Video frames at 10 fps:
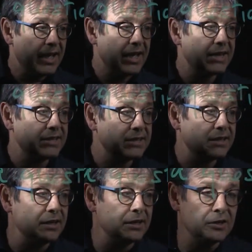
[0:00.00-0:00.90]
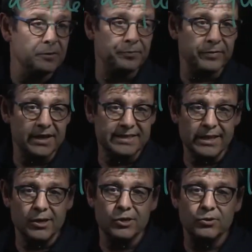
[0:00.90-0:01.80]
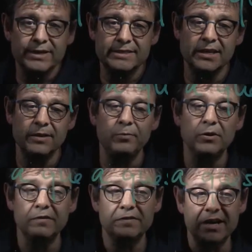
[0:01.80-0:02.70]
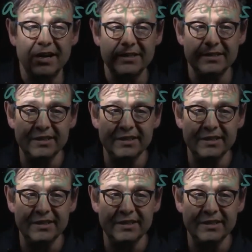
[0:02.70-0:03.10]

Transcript: And I think a good example of that